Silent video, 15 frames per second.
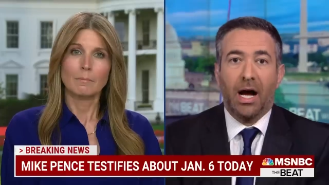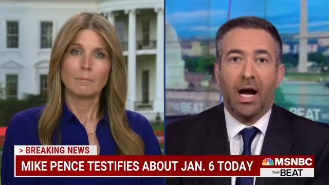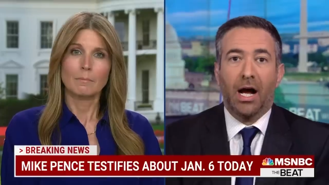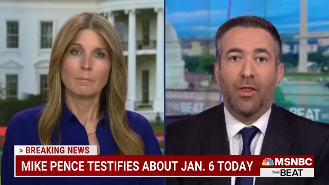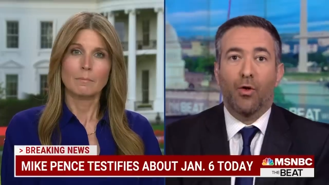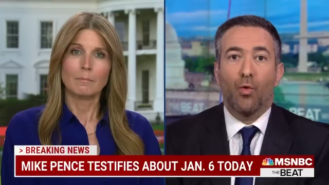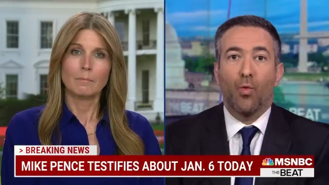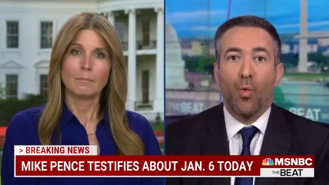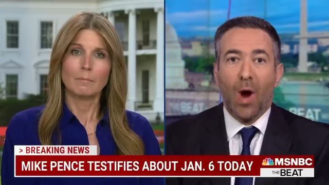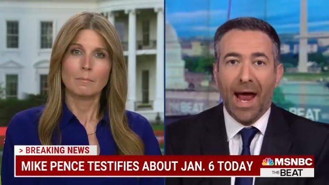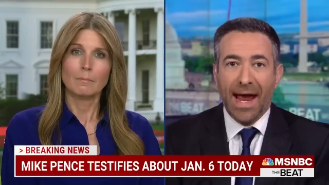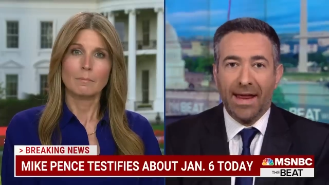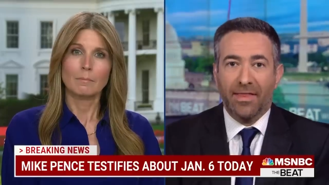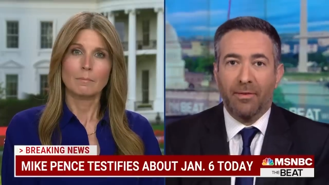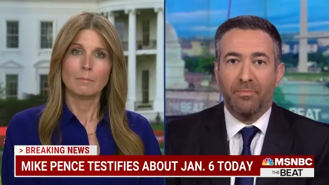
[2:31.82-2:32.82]
Speaker 1: uh, the
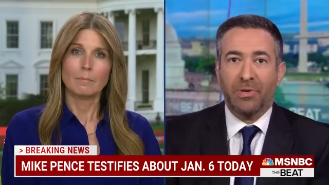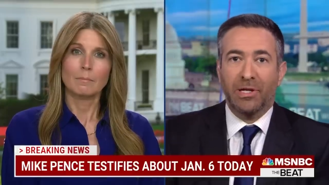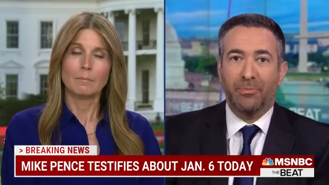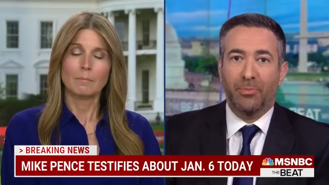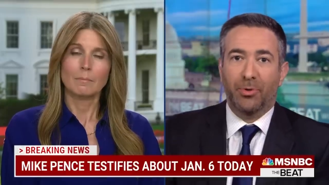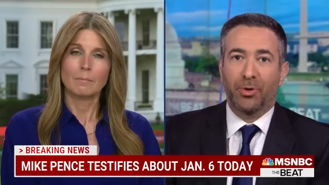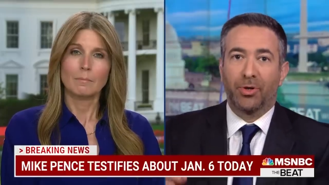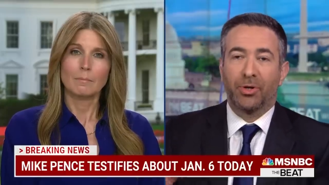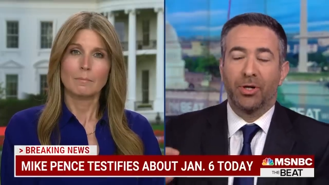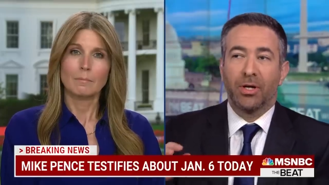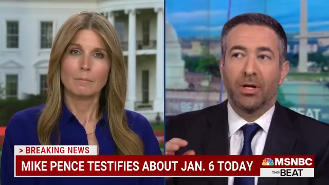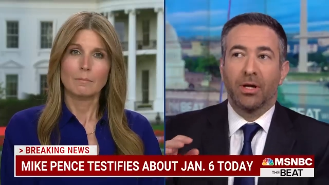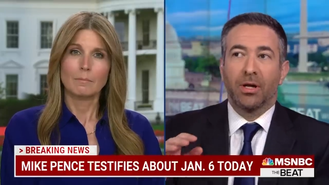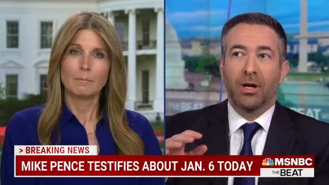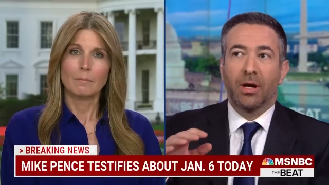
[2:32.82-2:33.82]
way that people
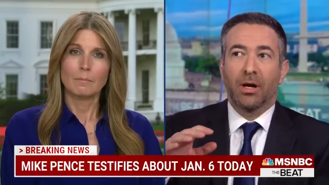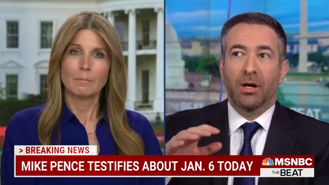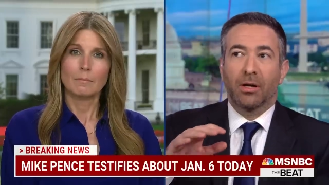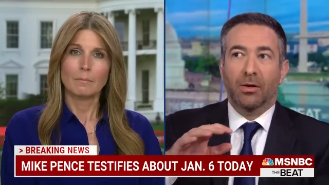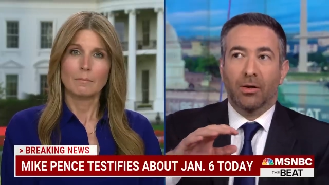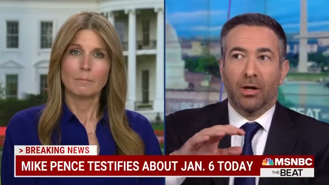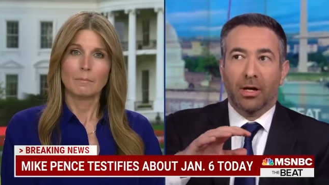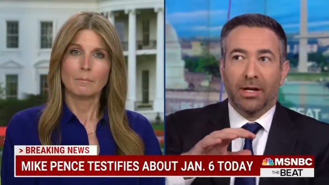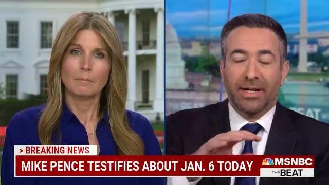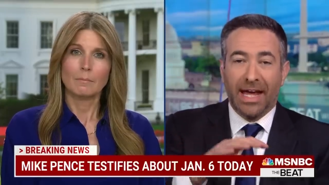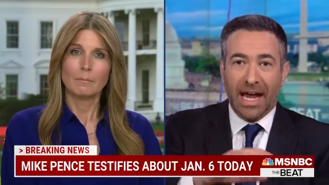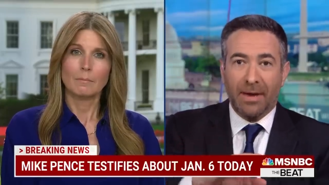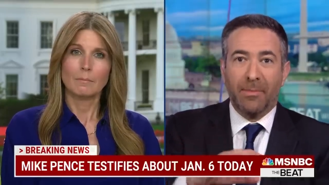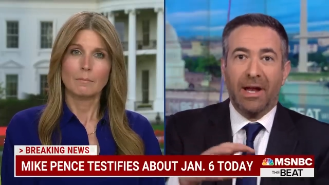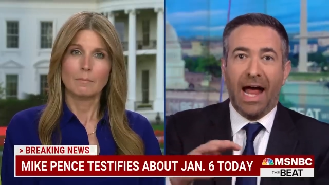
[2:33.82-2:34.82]

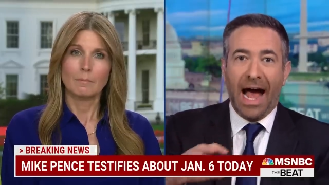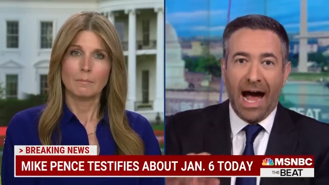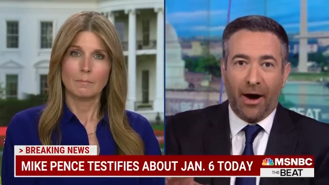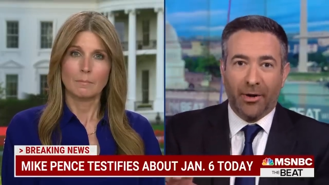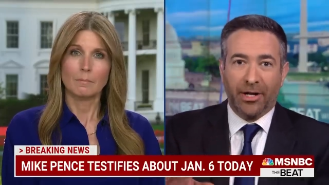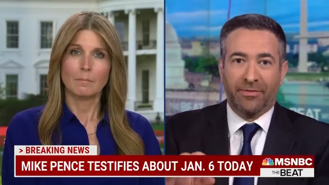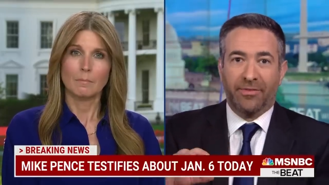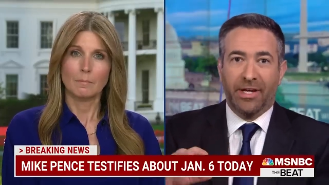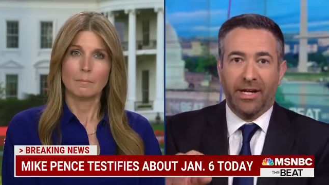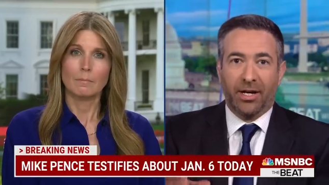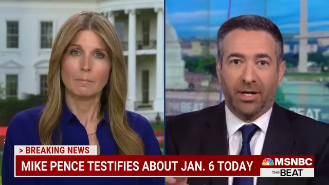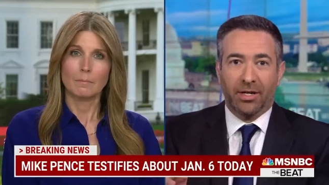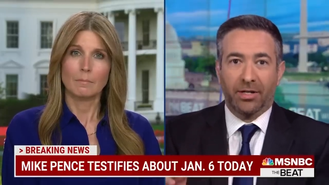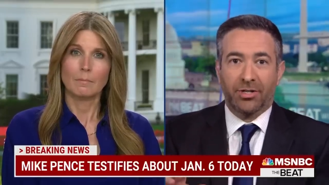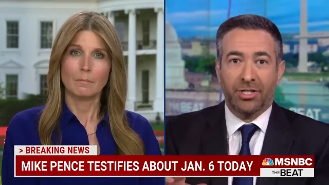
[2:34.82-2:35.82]
game it out if they
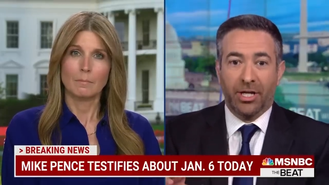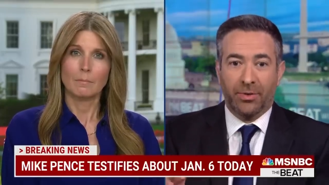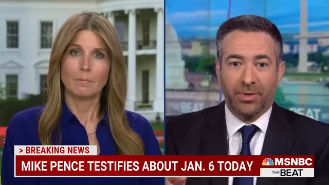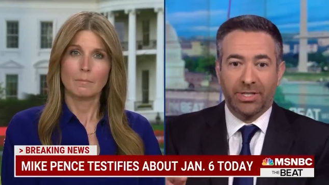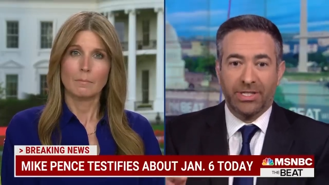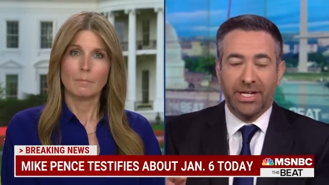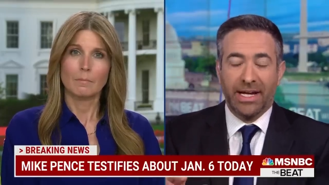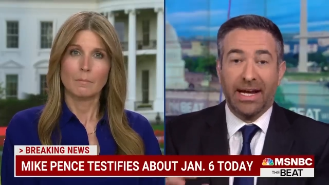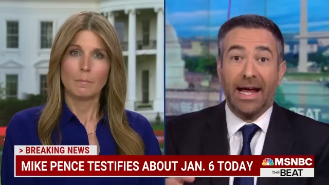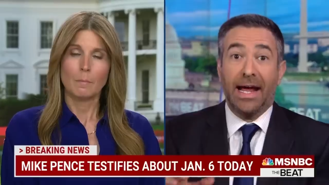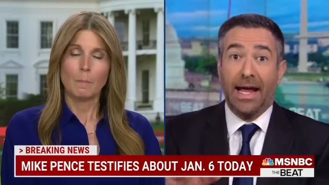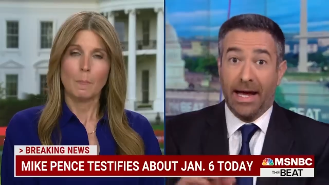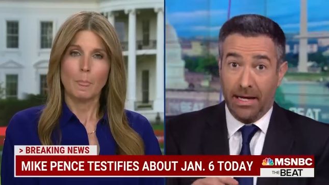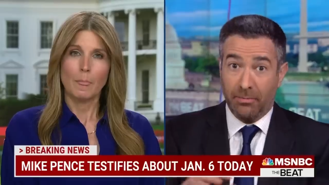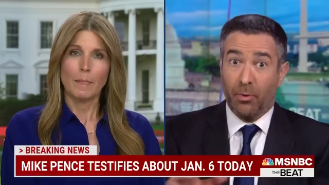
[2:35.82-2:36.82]
are, shall we say,
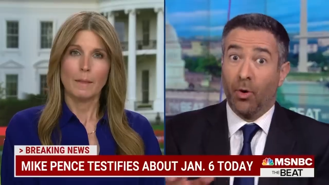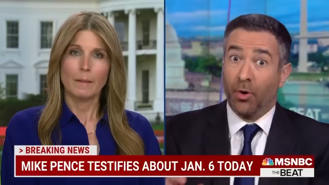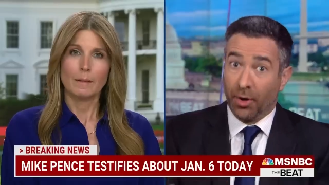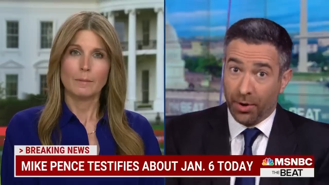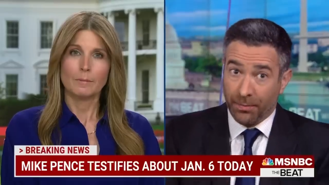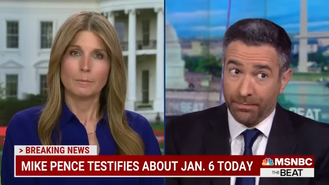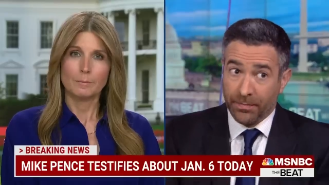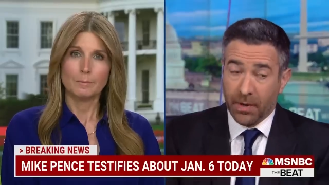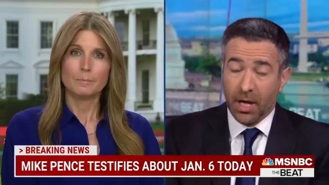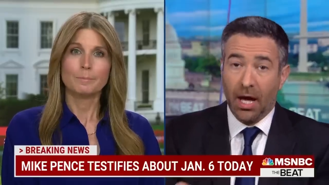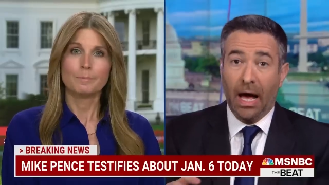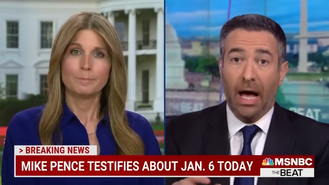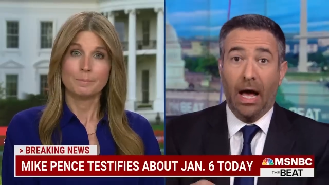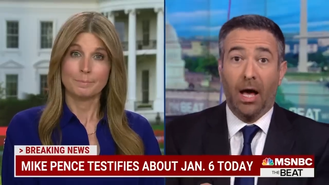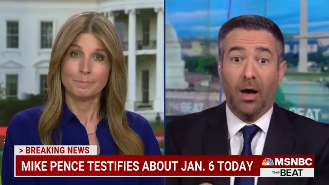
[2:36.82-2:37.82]
amoral
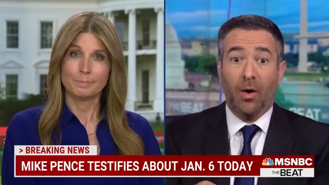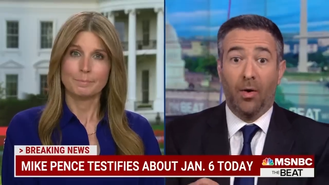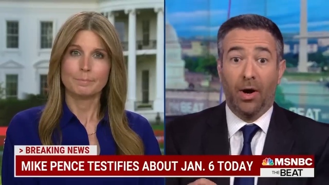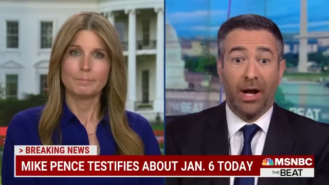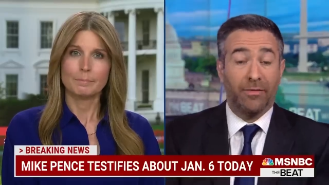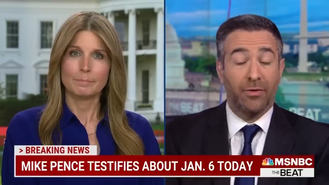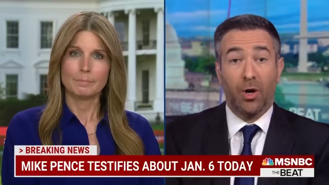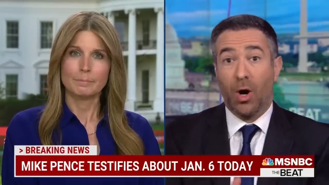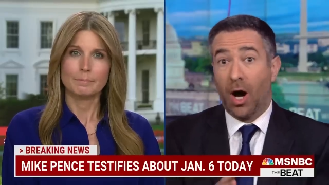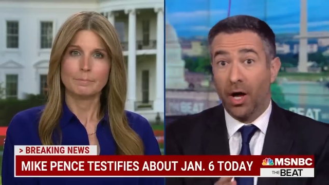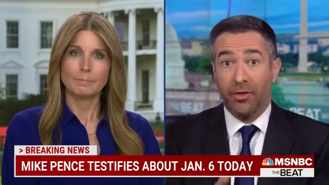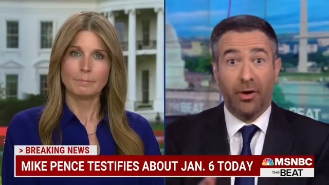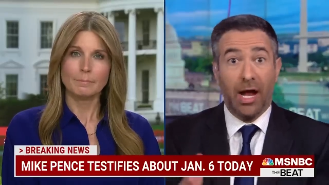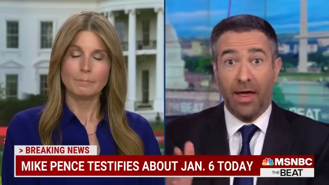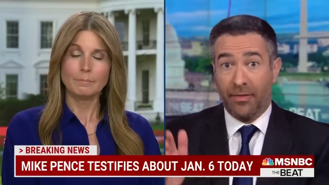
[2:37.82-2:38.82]
uh, or have no
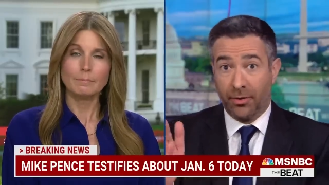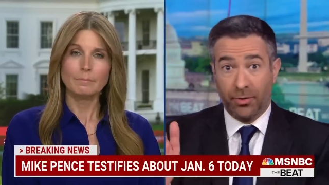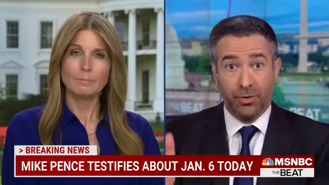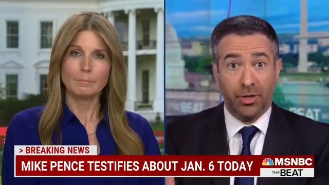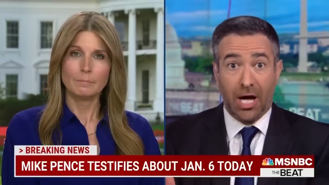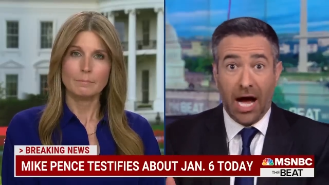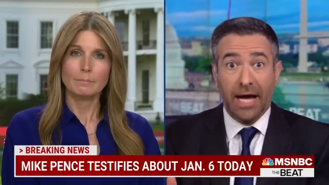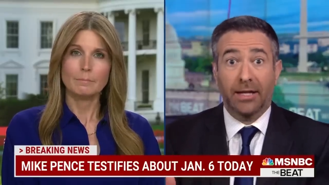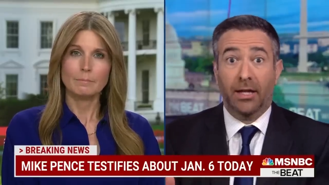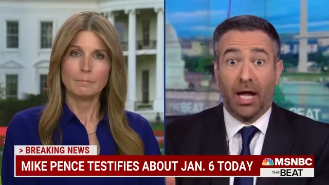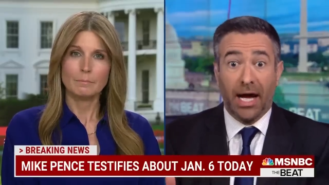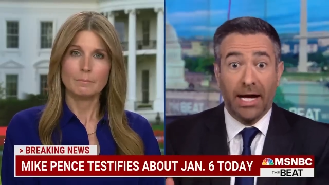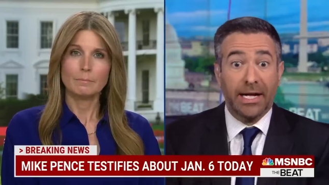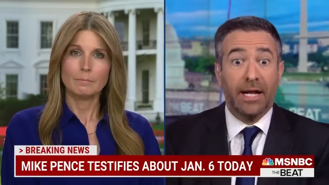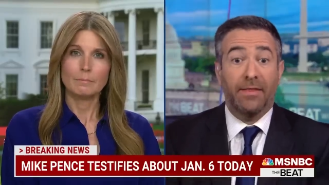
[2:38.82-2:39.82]
other ethical
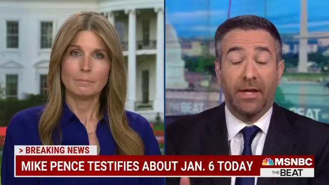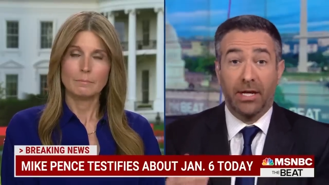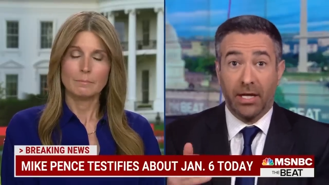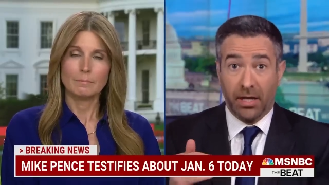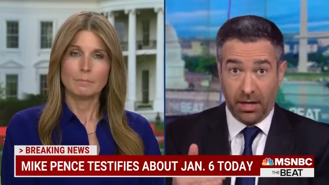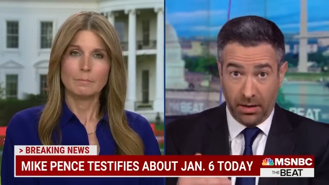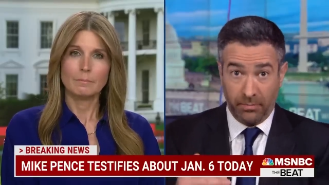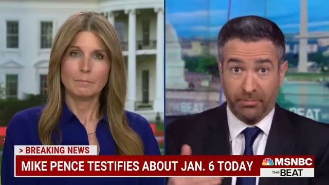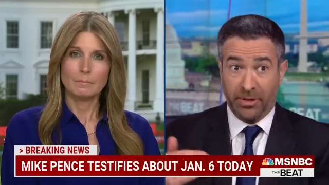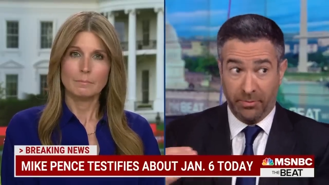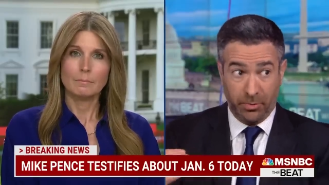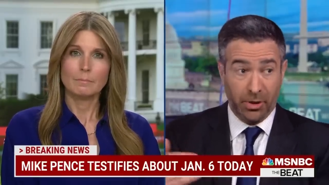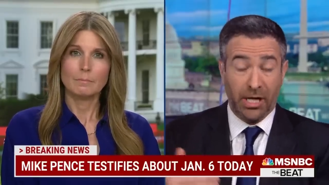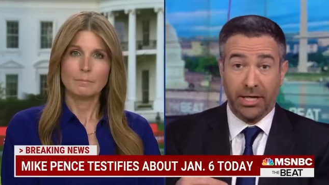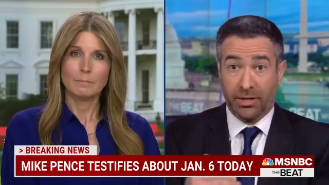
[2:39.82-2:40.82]
guideline, and they
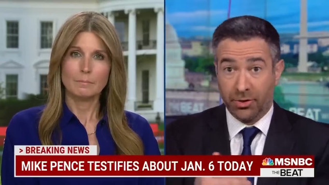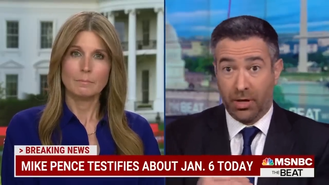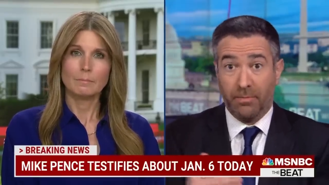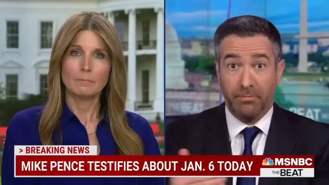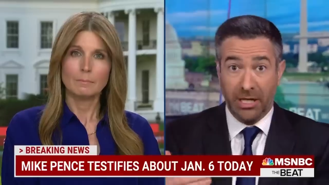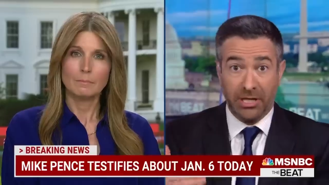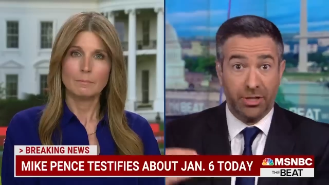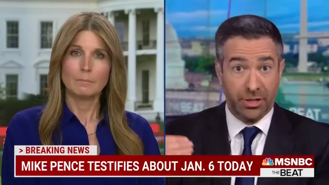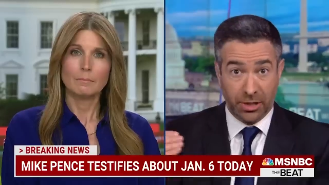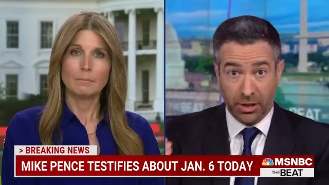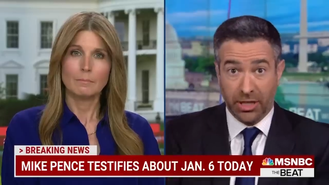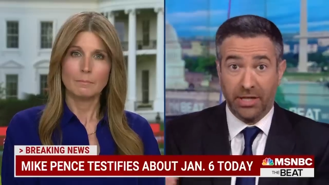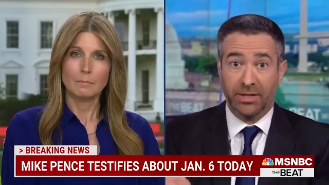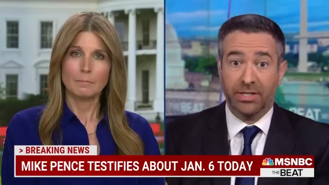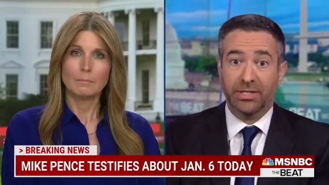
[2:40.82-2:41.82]
people like Trump may just
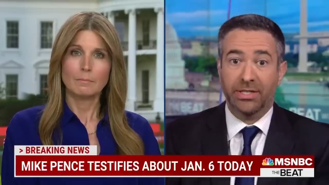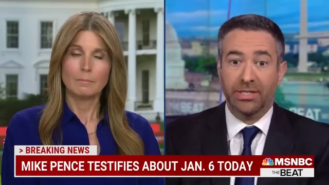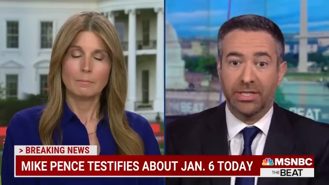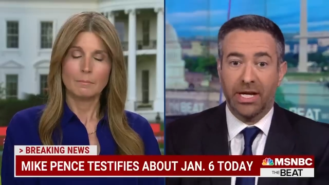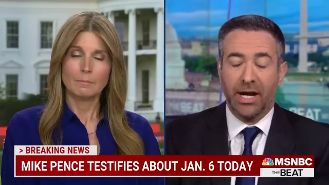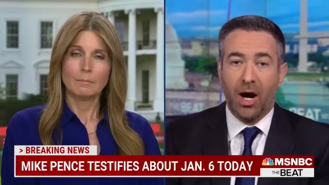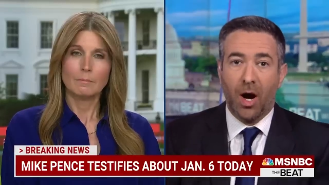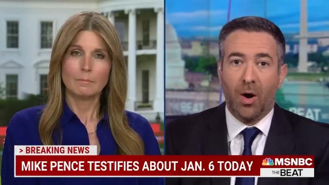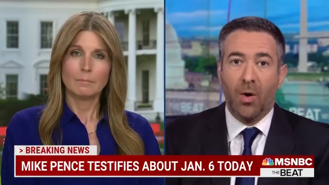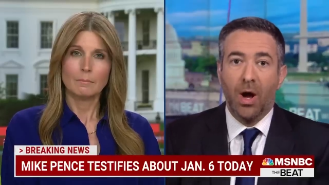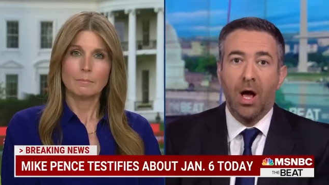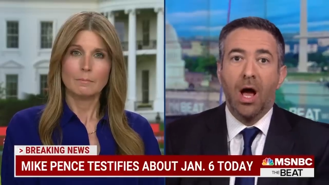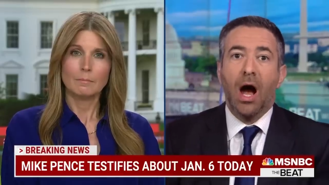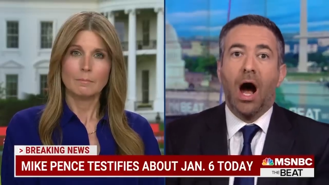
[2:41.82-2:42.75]
look at this and say, "Oh,